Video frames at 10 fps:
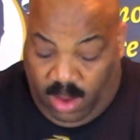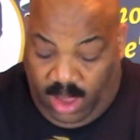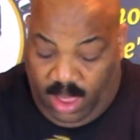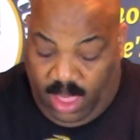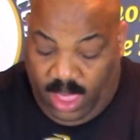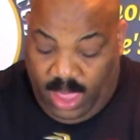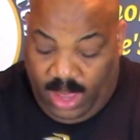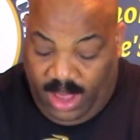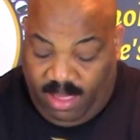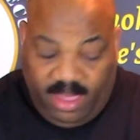All right,
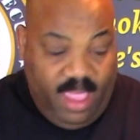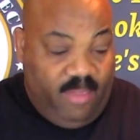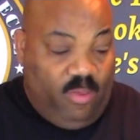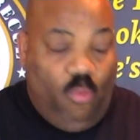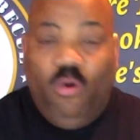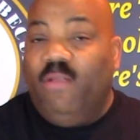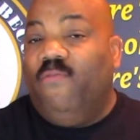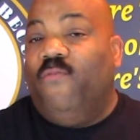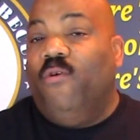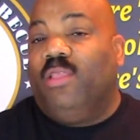then it says
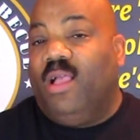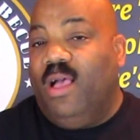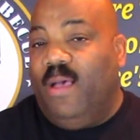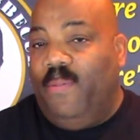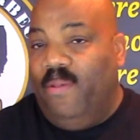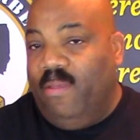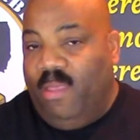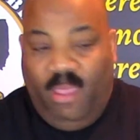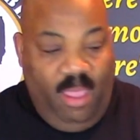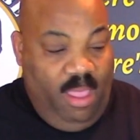one fourth cup
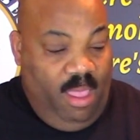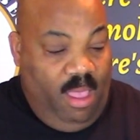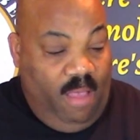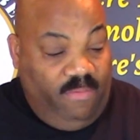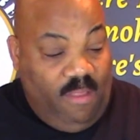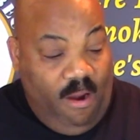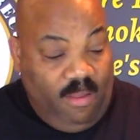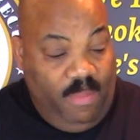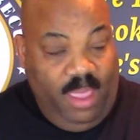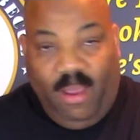of
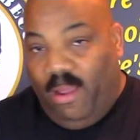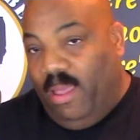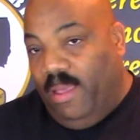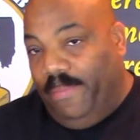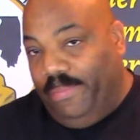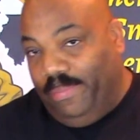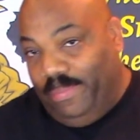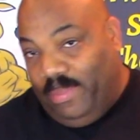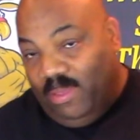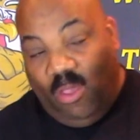dark beer.
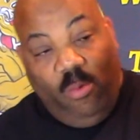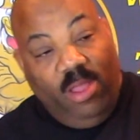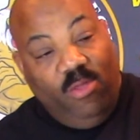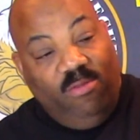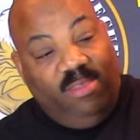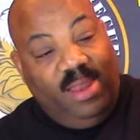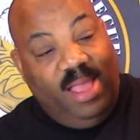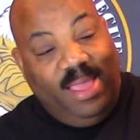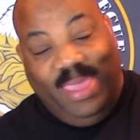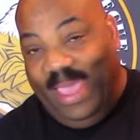So we're
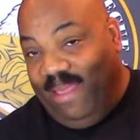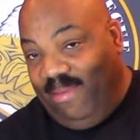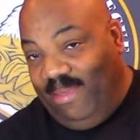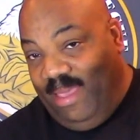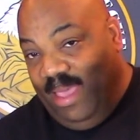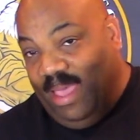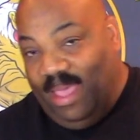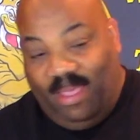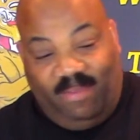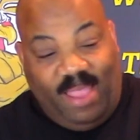using a Guinness
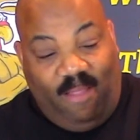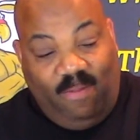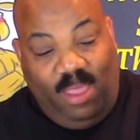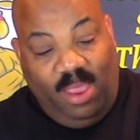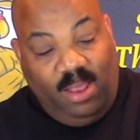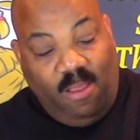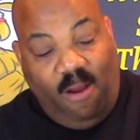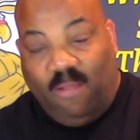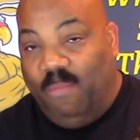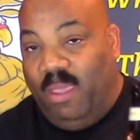stout
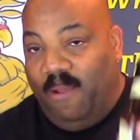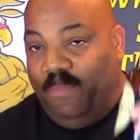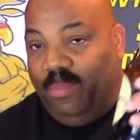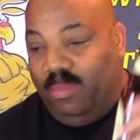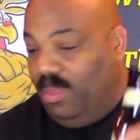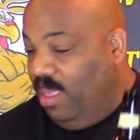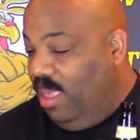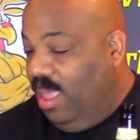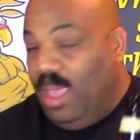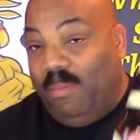dark beer.
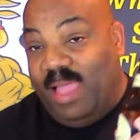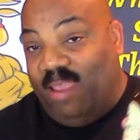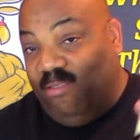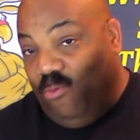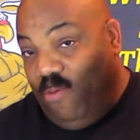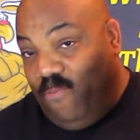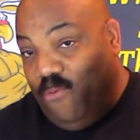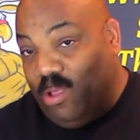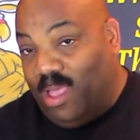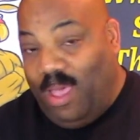I'm glad it's just
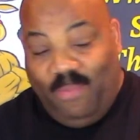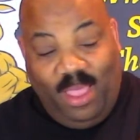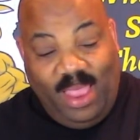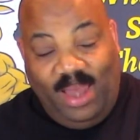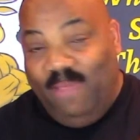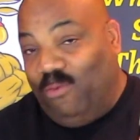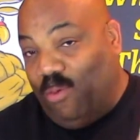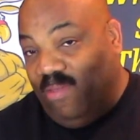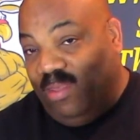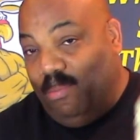one fourth cup because that
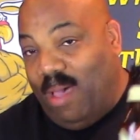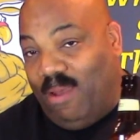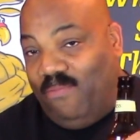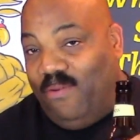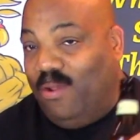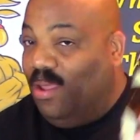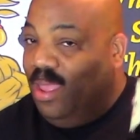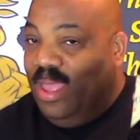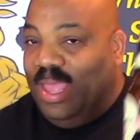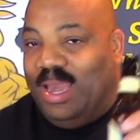leaves the rest of the bottle
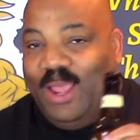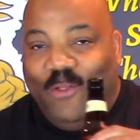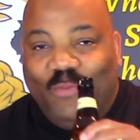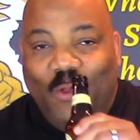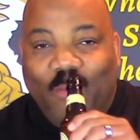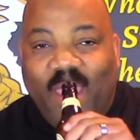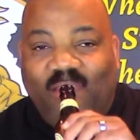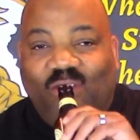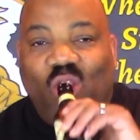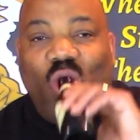for the old smoke
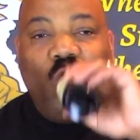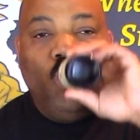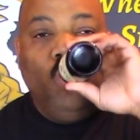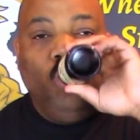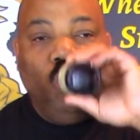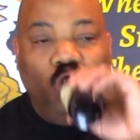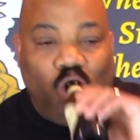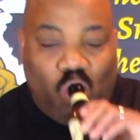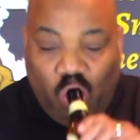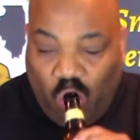master. Mm.